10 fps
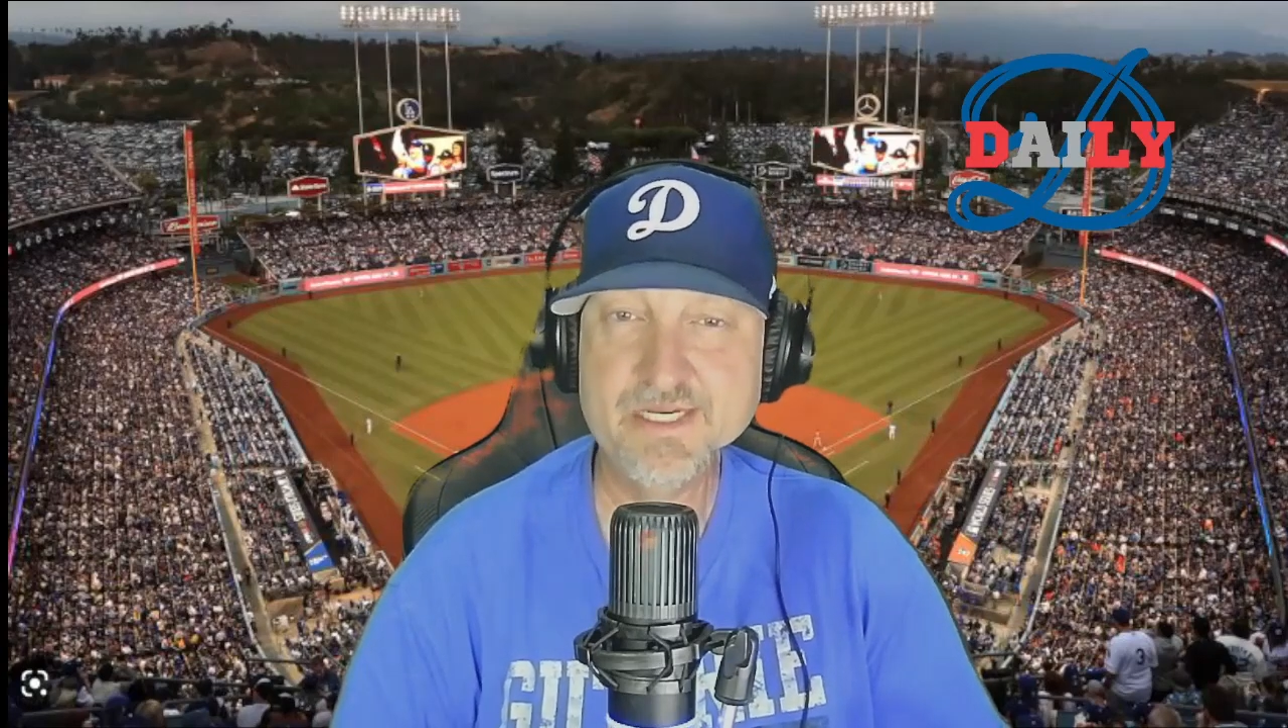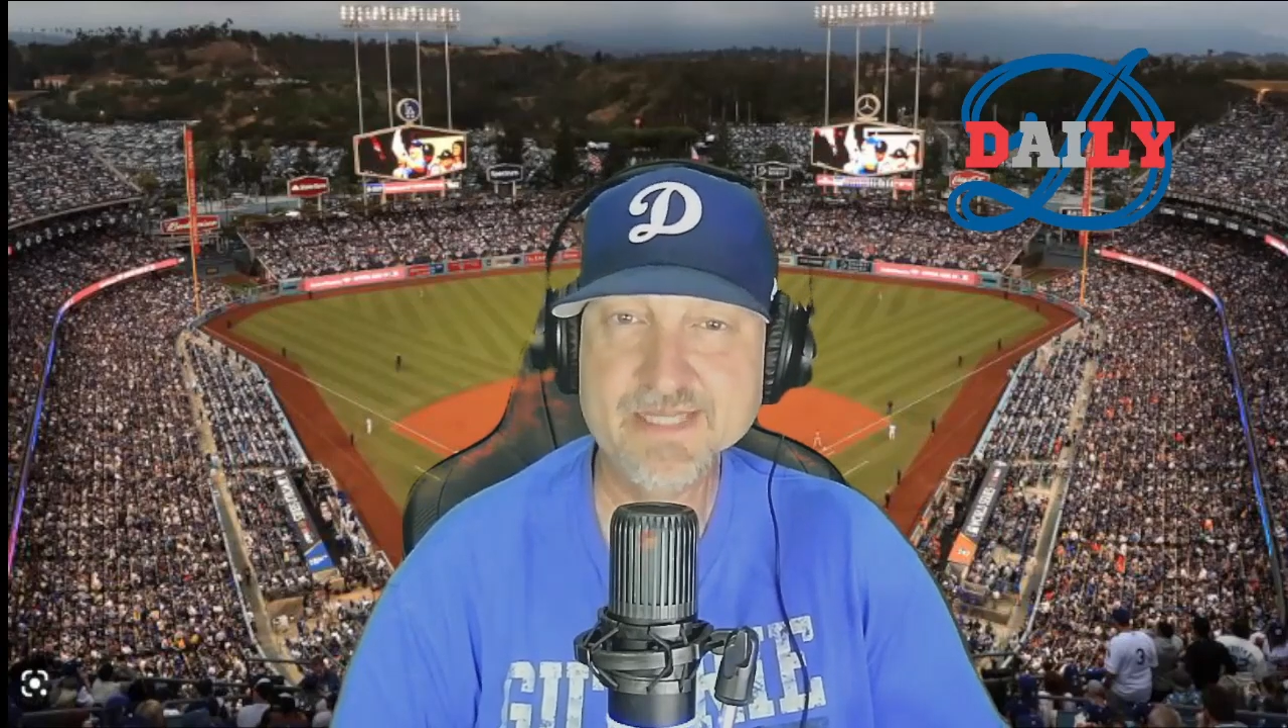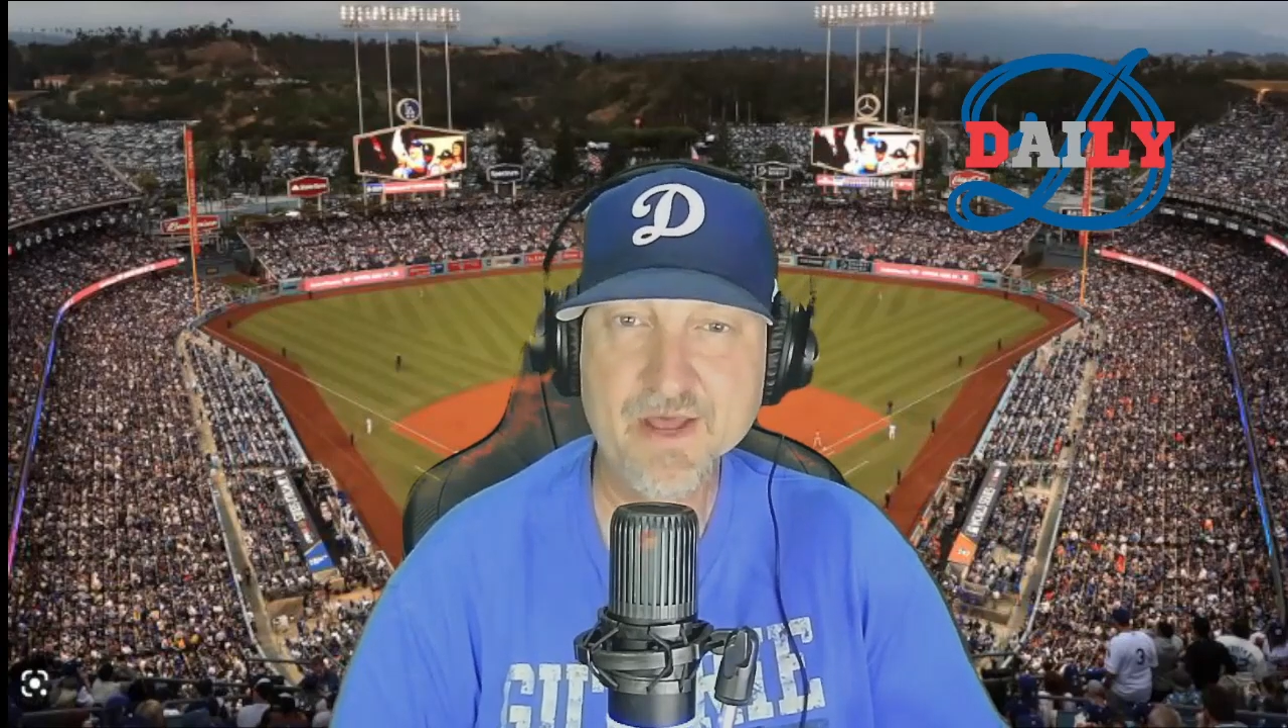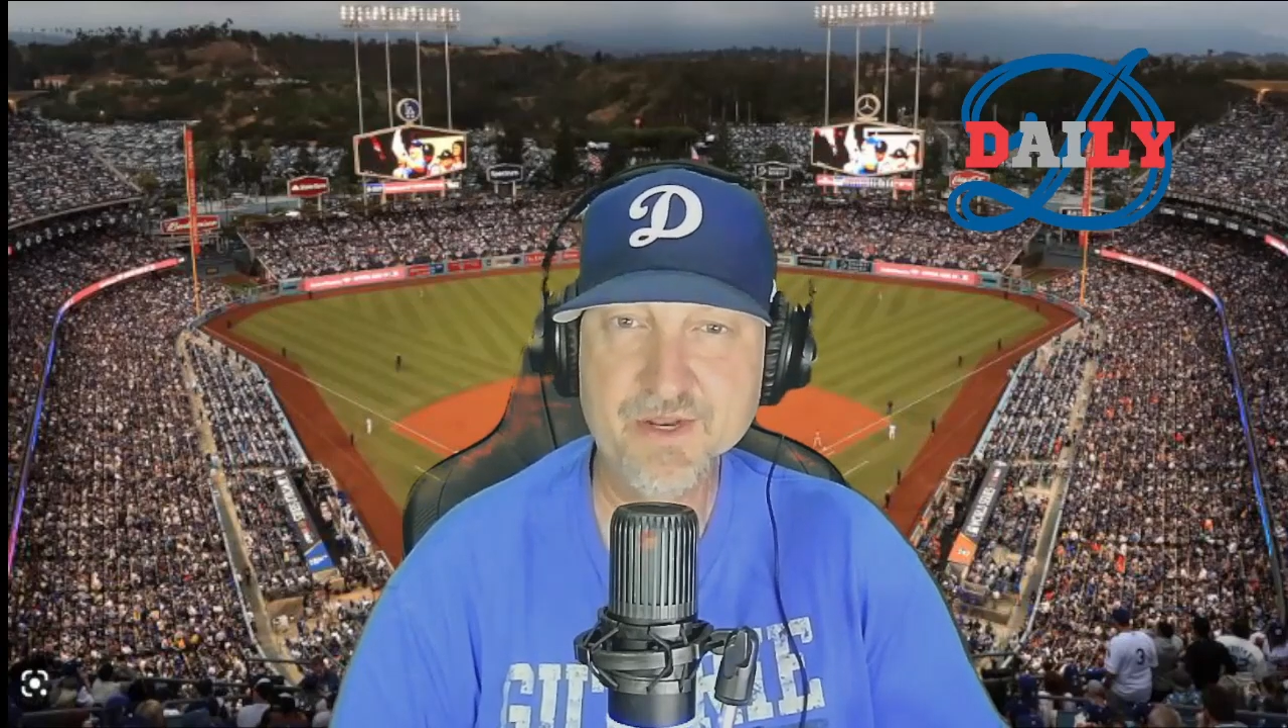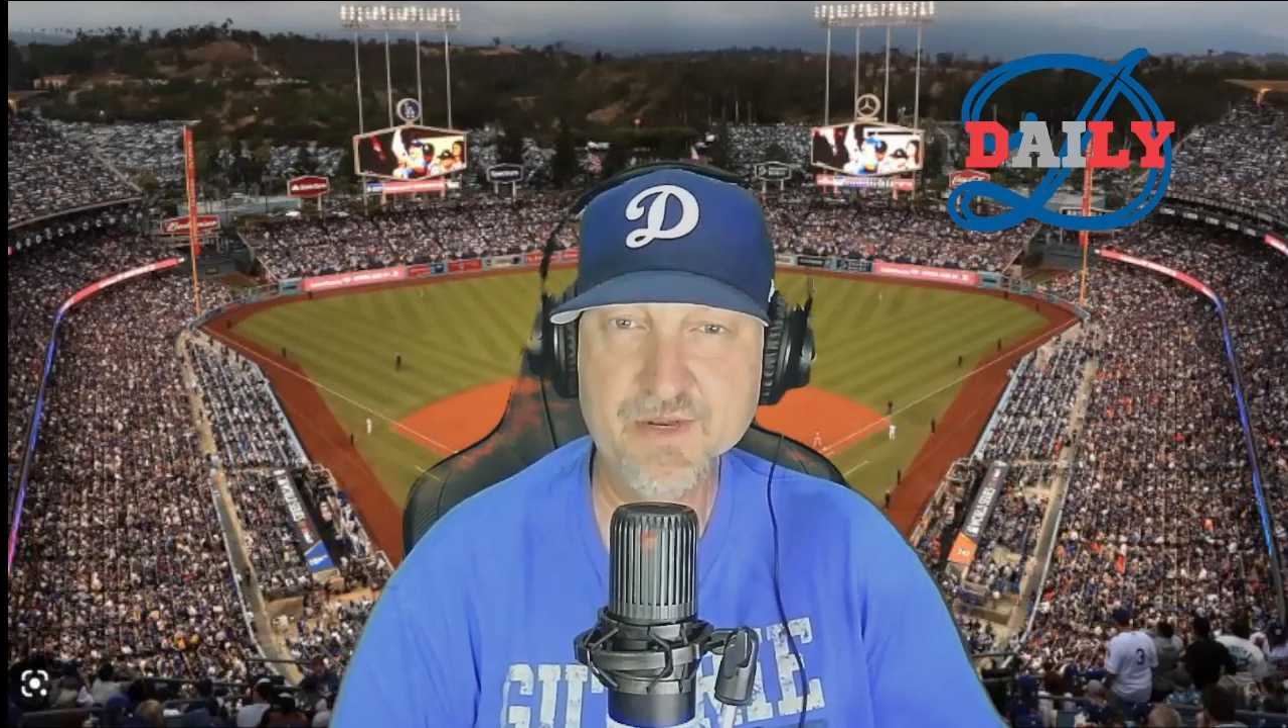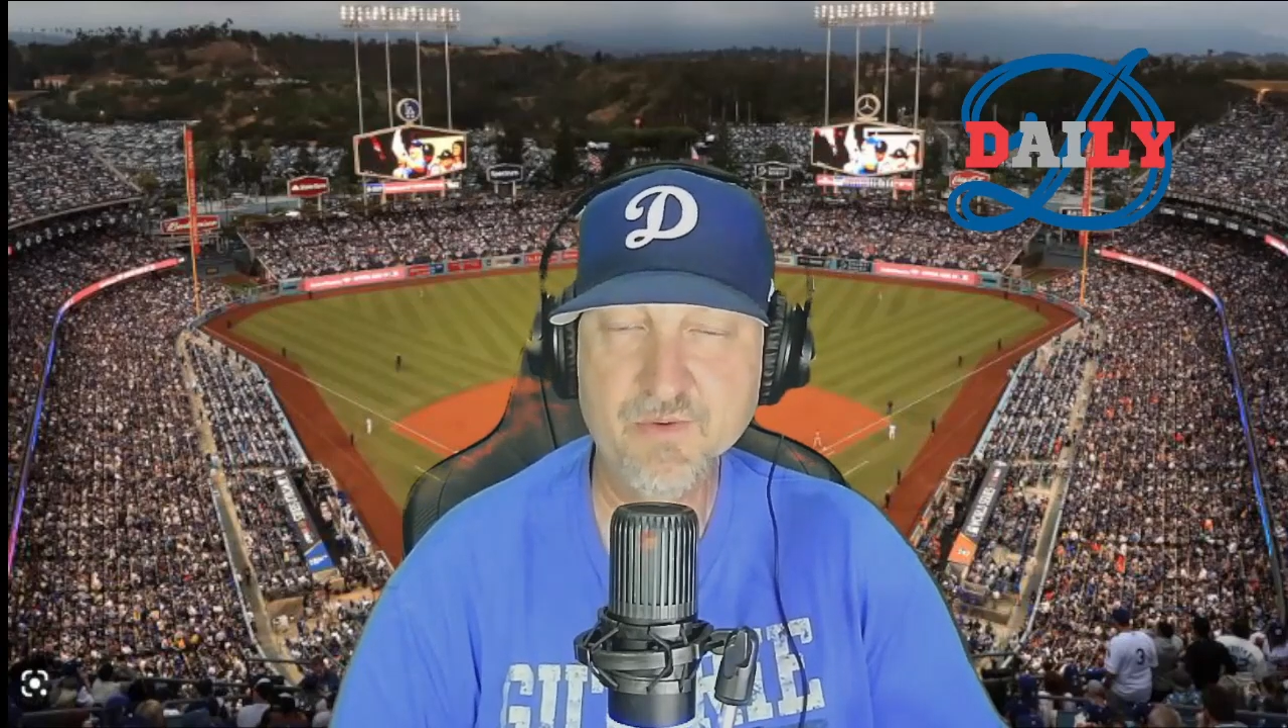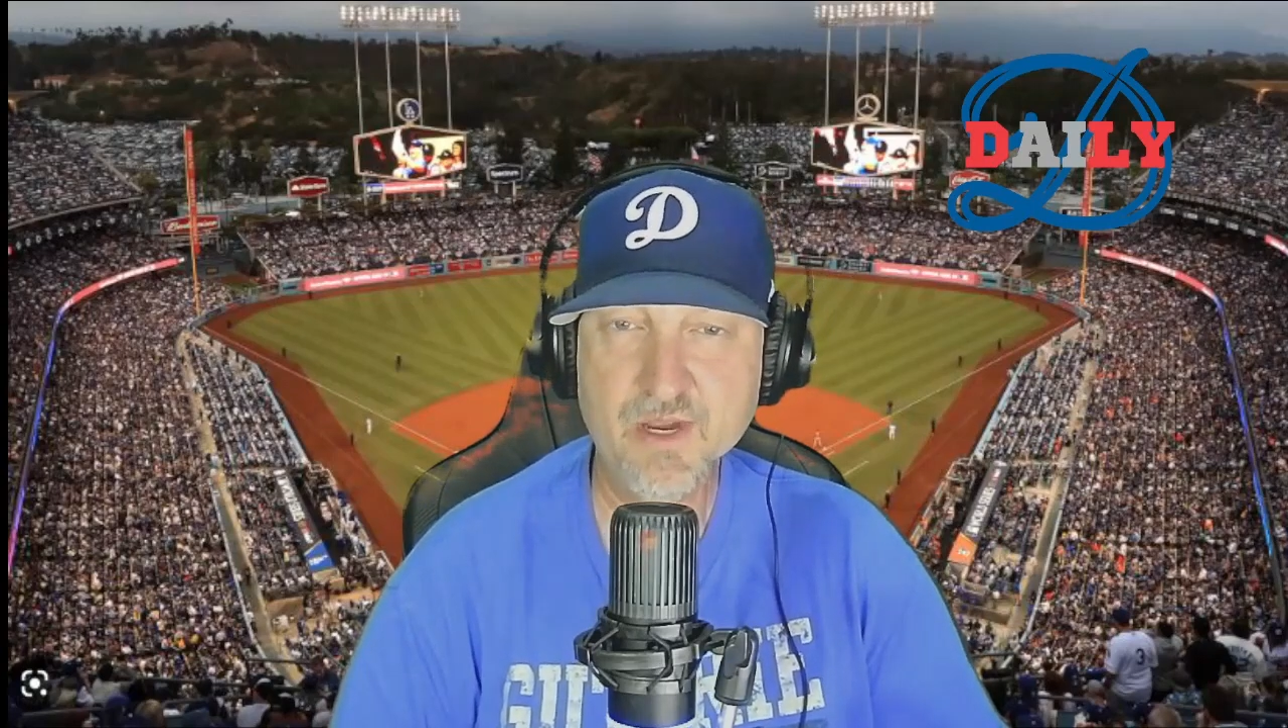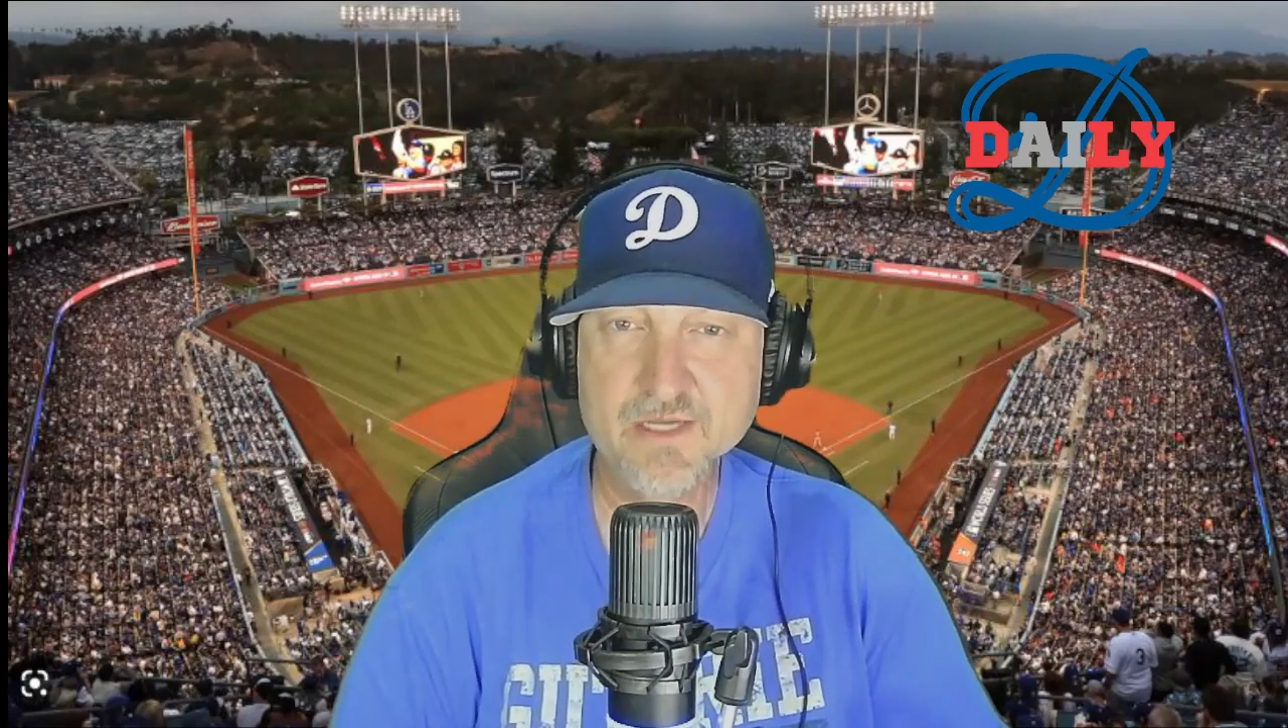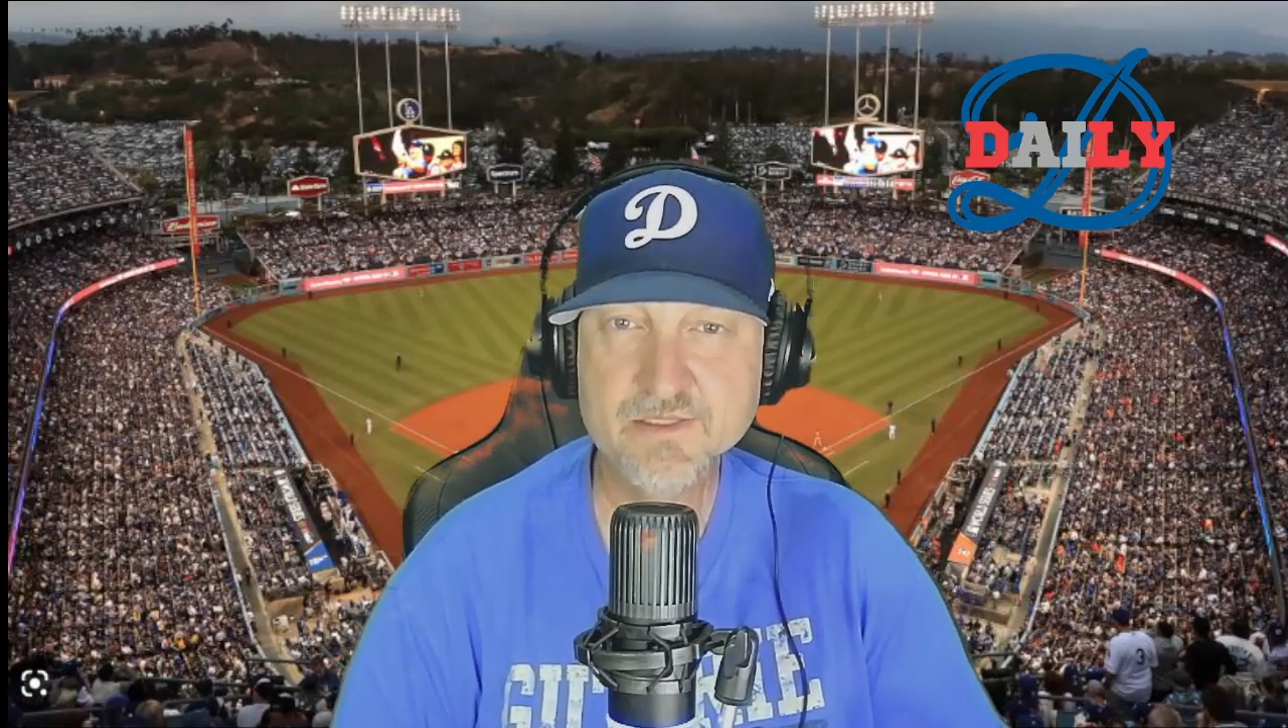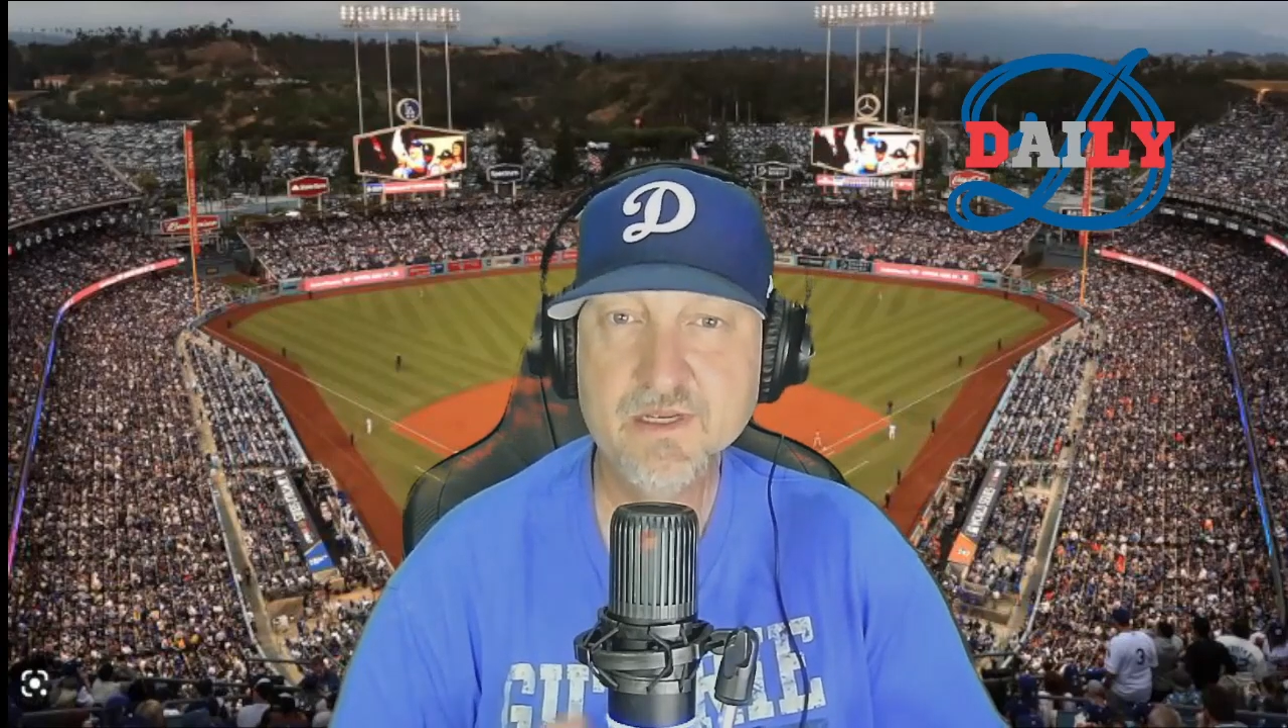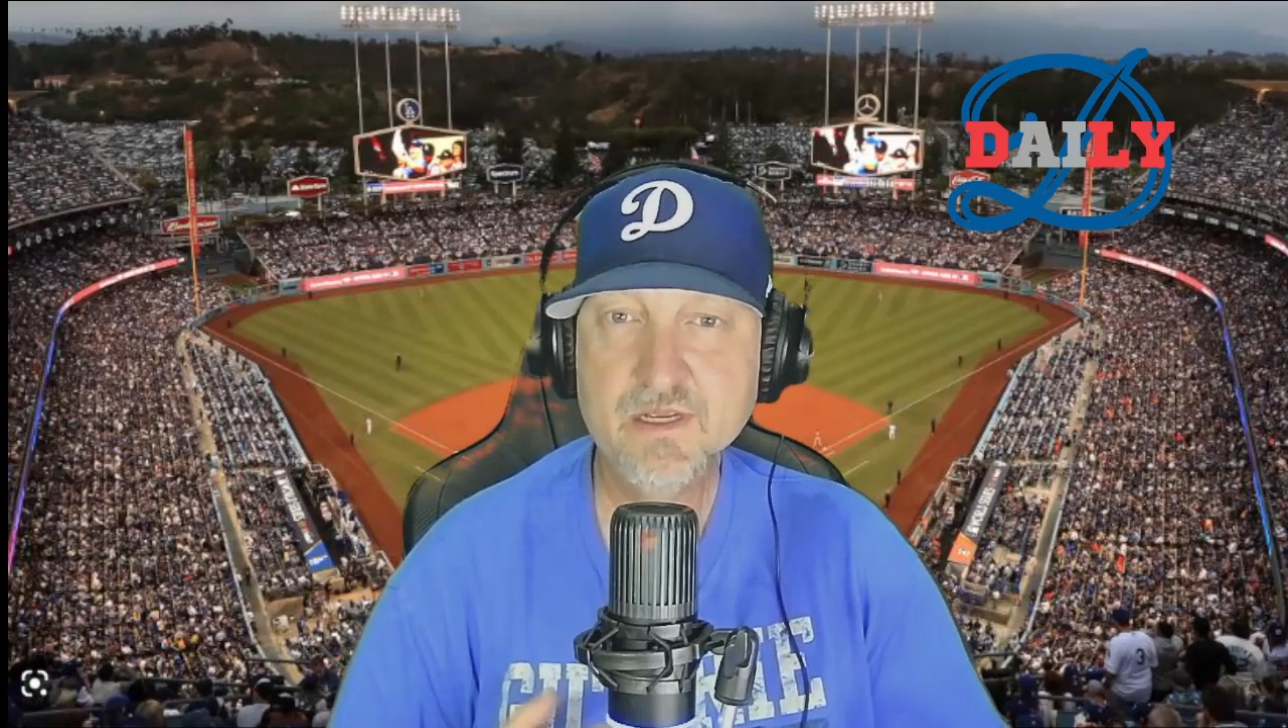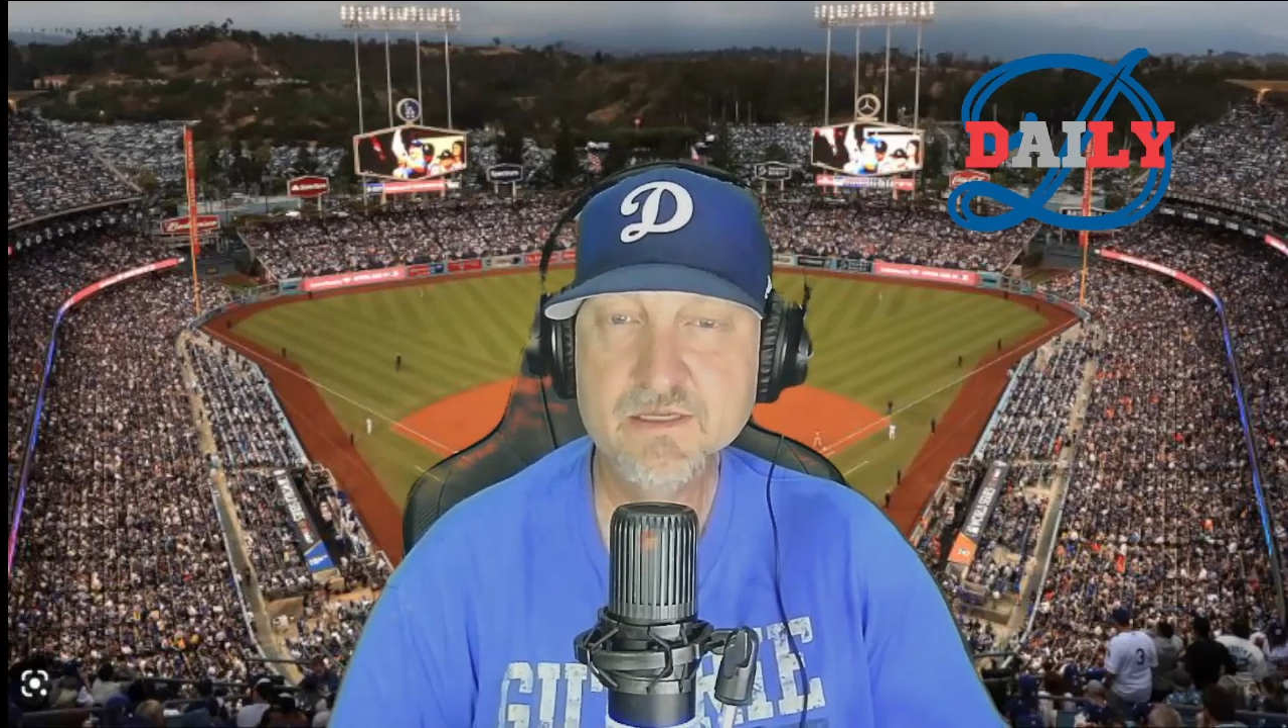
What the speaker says: he's out anyways.